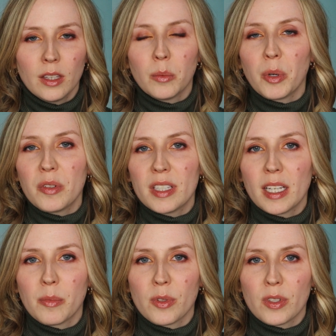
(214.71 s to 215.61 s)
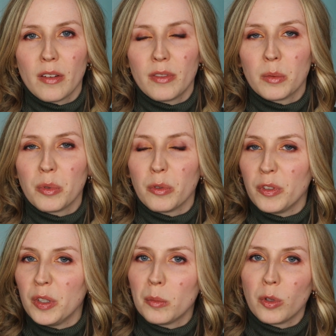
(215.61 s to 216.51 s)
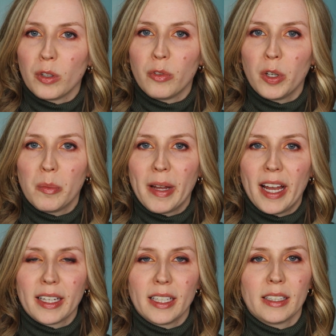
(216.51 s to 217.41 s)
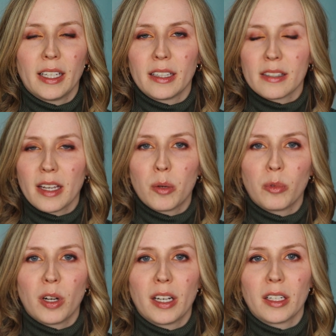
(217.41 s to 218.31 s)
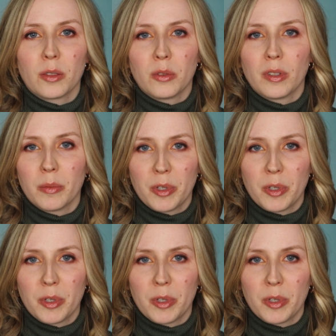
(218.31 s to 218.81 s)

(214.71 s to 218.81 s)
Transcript: The bonus sample is often a perfume or a foil packet like this hair product or a